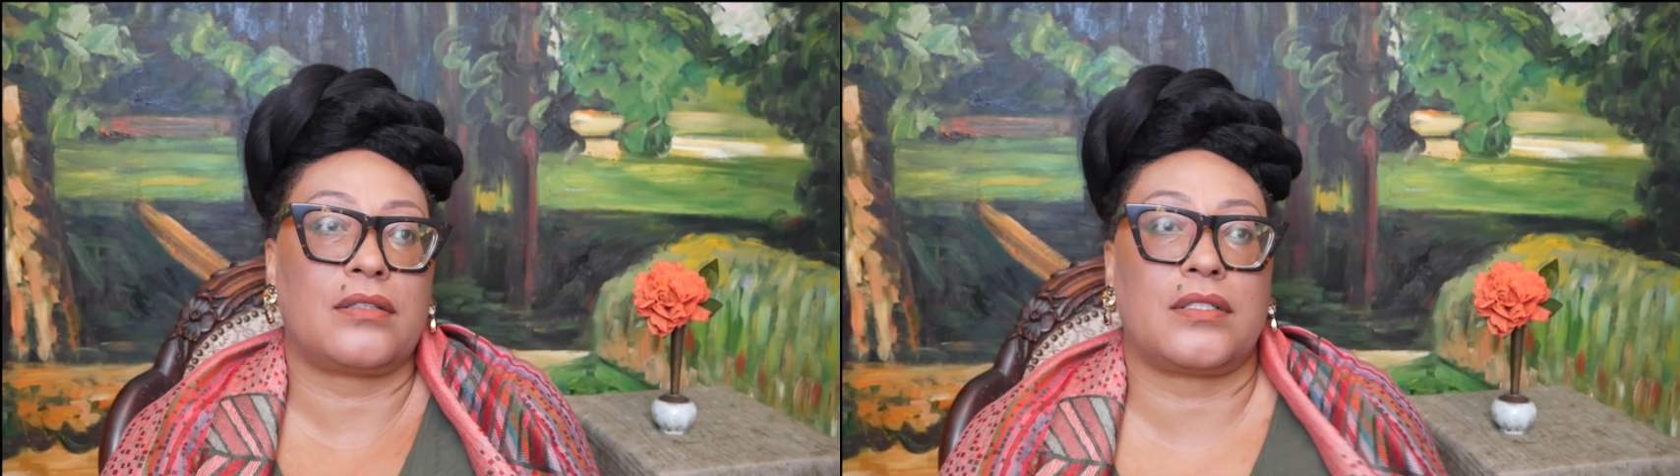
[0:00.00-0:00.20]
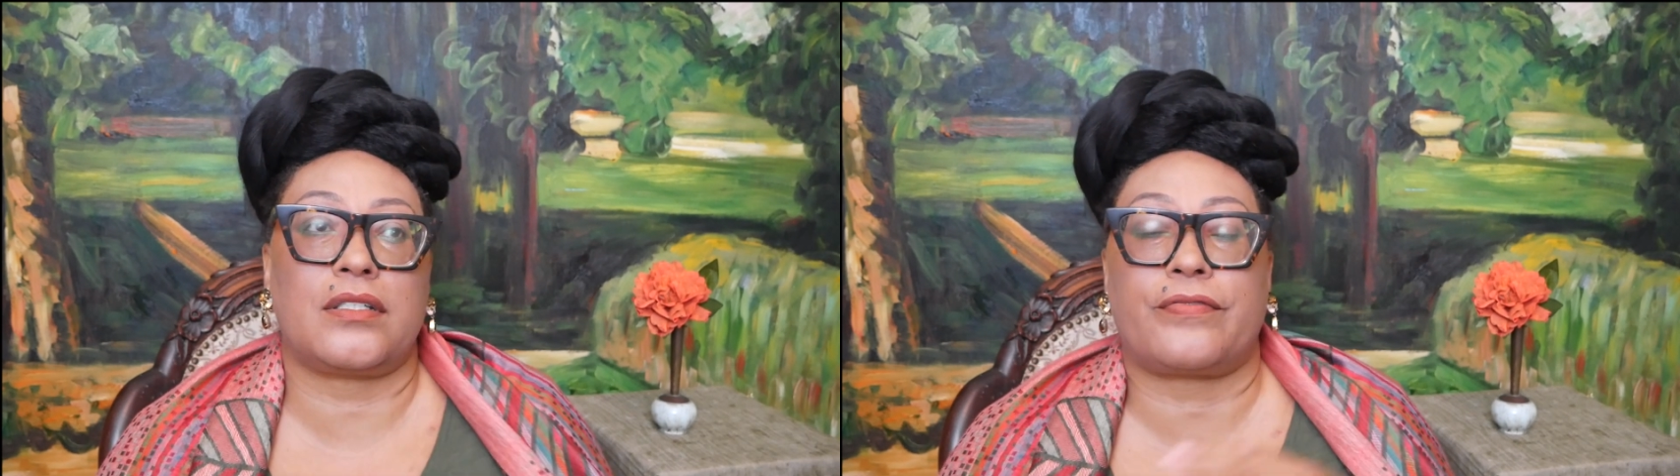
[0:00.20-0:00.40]

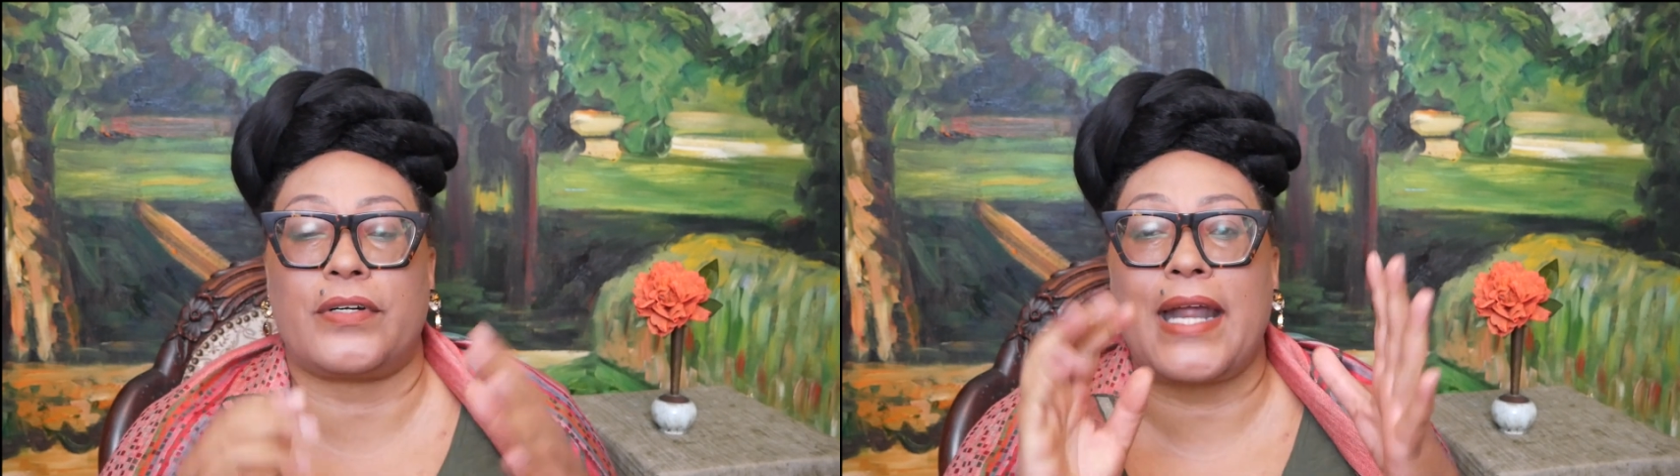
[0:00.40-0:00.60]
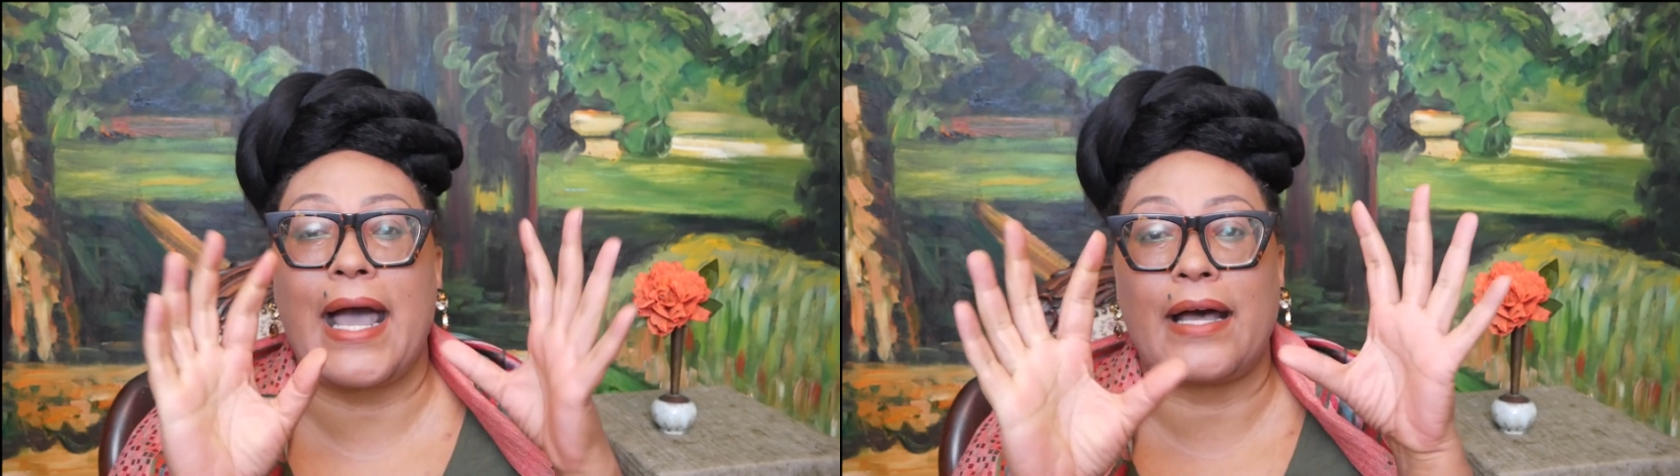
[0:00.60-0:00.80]
the
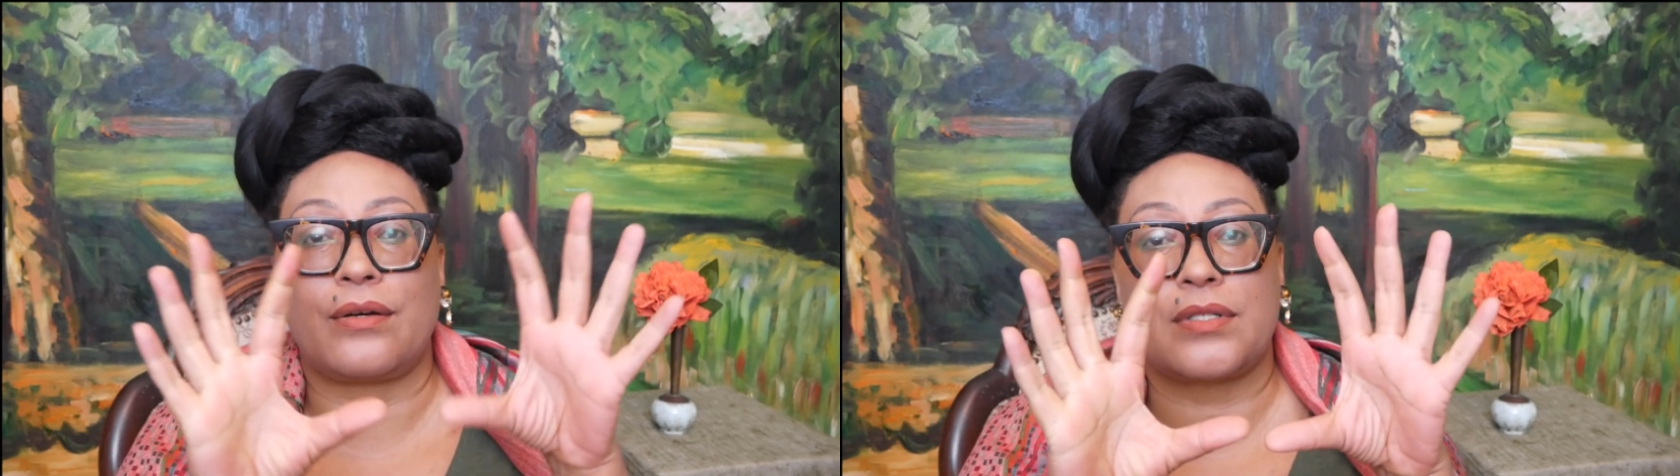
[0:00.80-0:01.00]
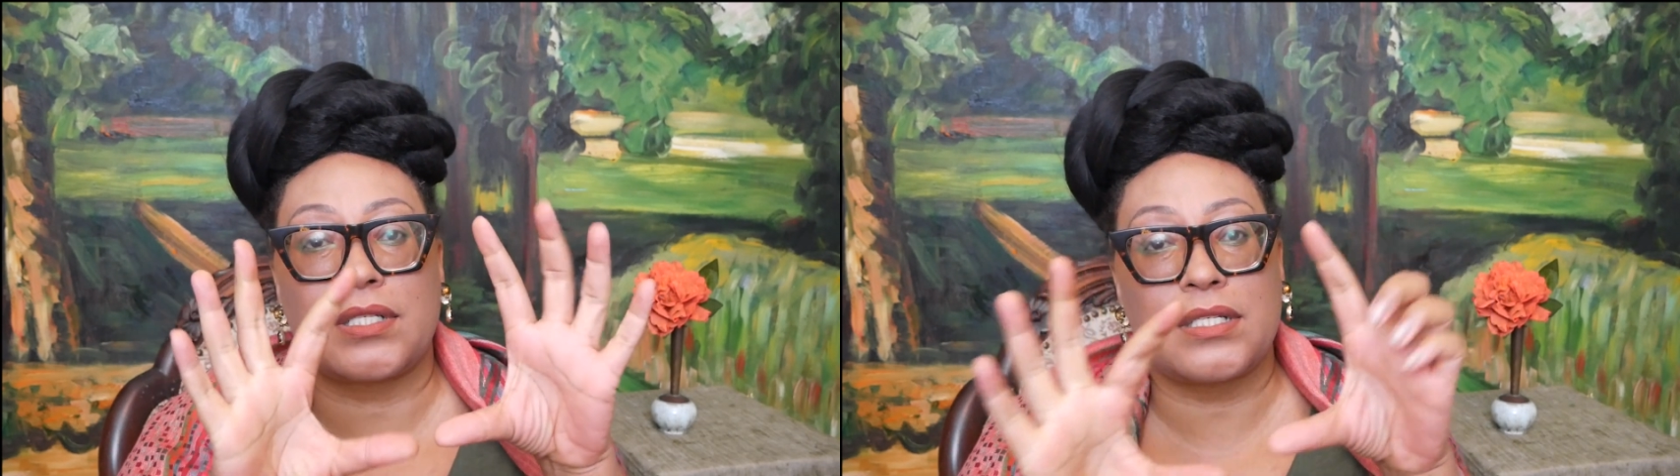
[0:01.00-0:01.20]
different
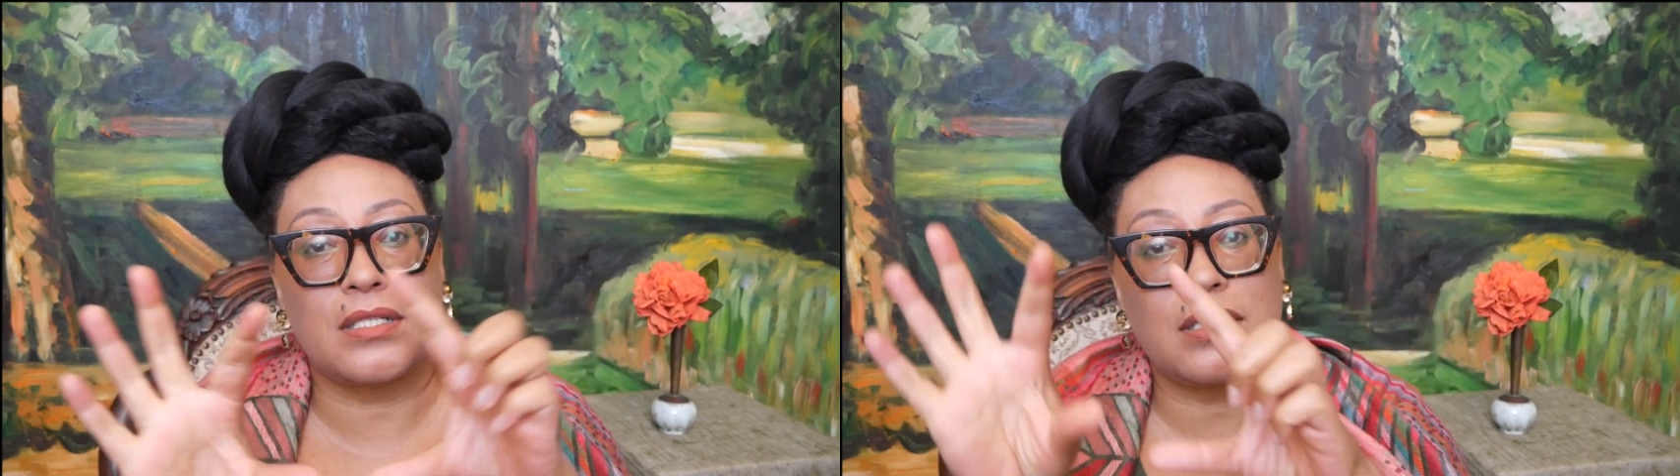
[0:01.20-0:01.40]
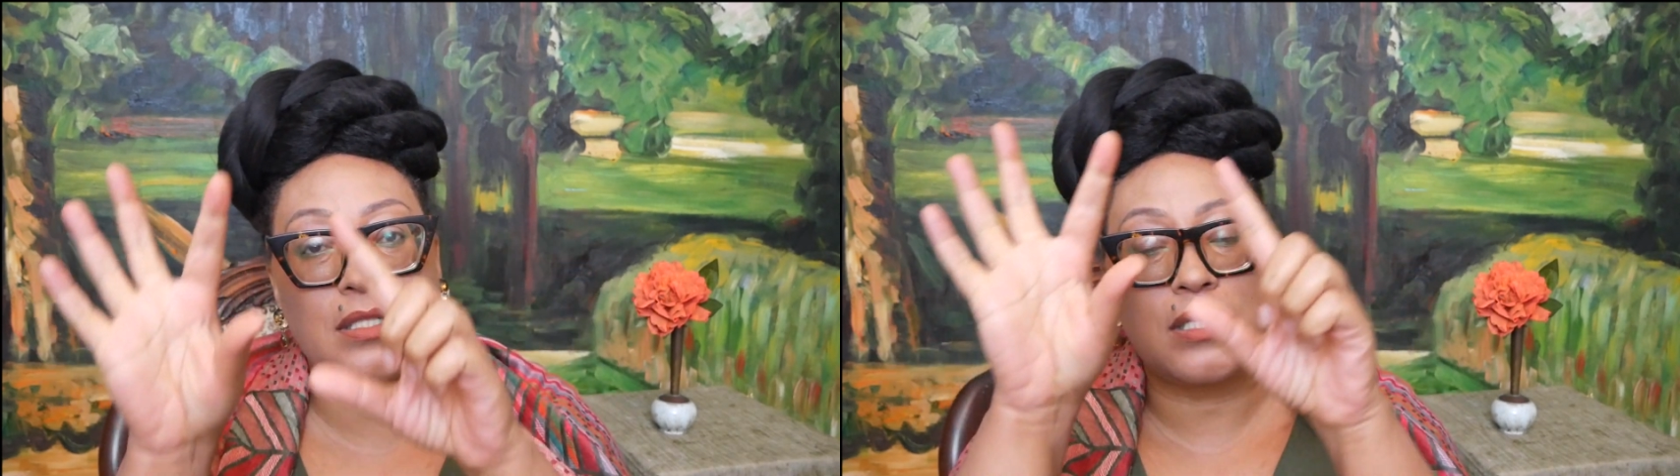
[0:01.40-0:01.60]

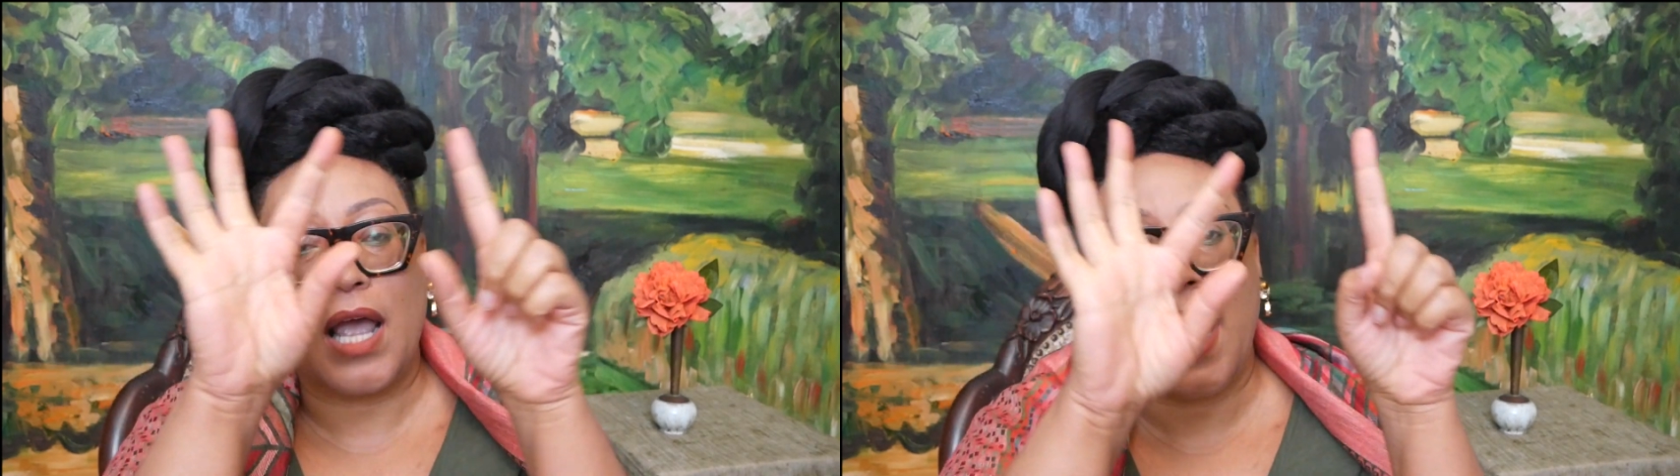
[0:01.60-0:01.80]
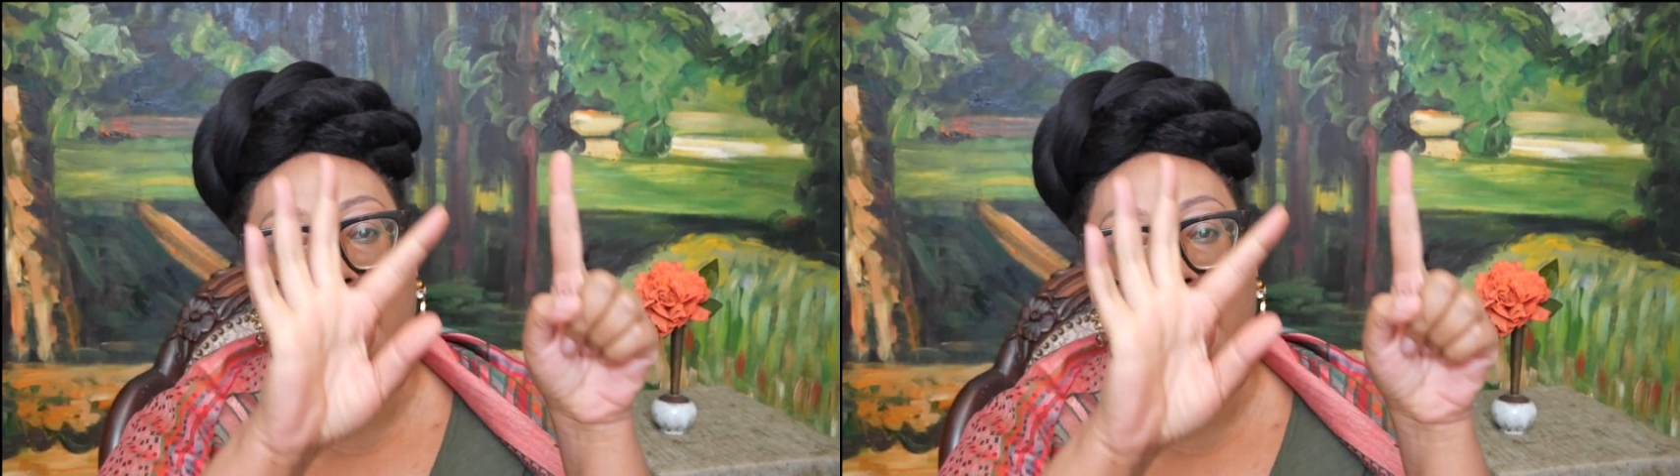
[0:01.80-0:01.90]
houses